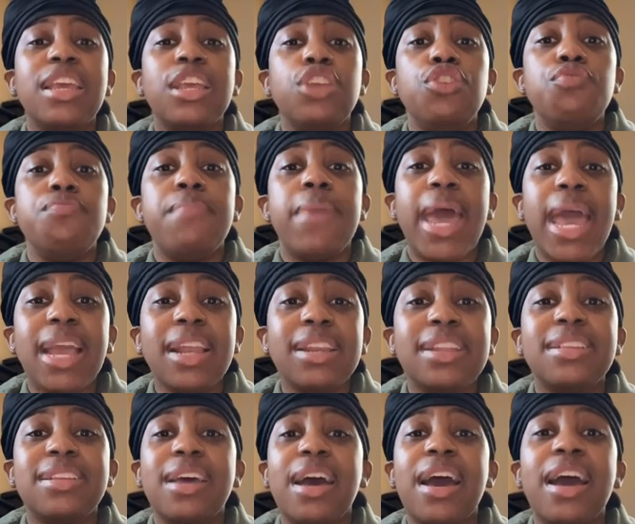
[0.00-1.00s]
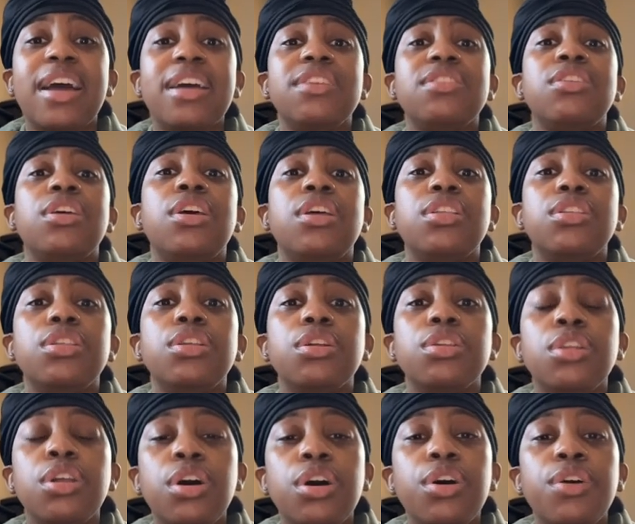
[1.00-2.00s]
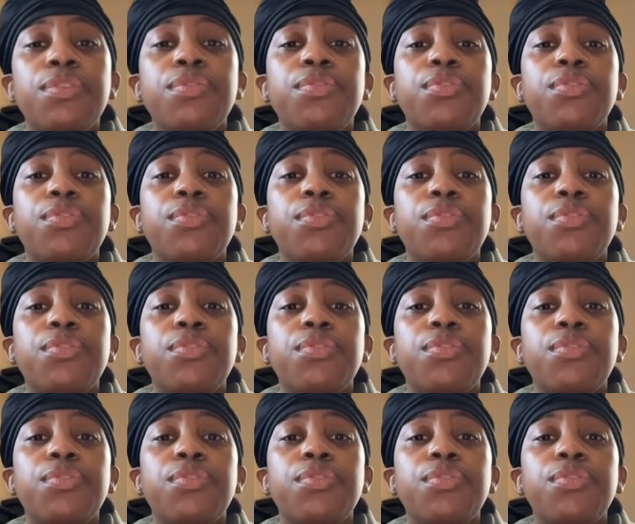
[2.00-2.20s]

You magnetize the love